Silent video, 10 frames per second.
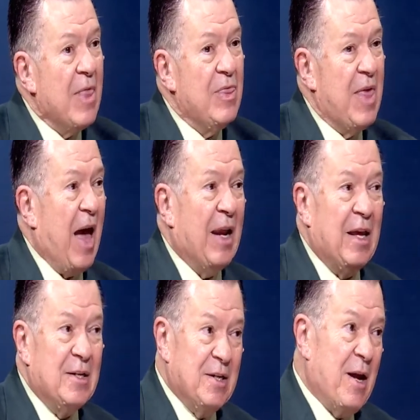That
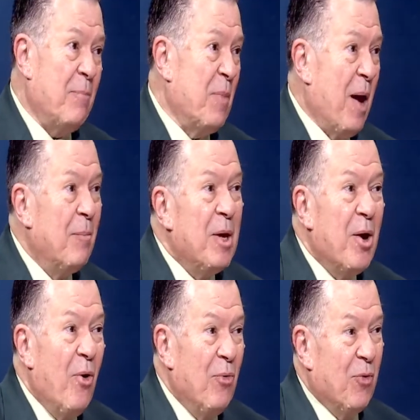ended up
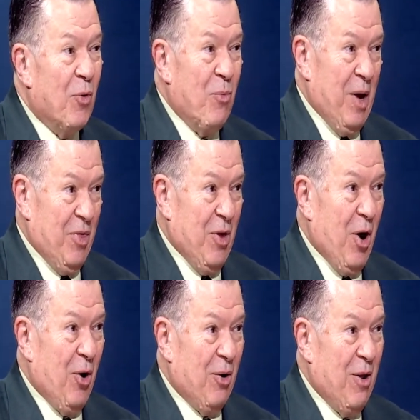coming over with
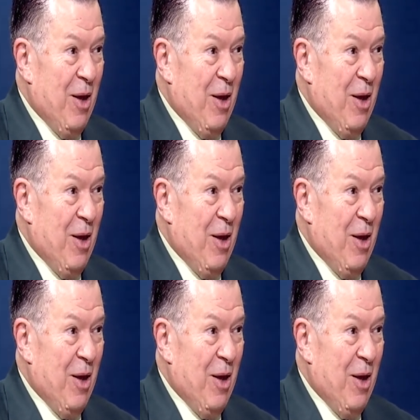her.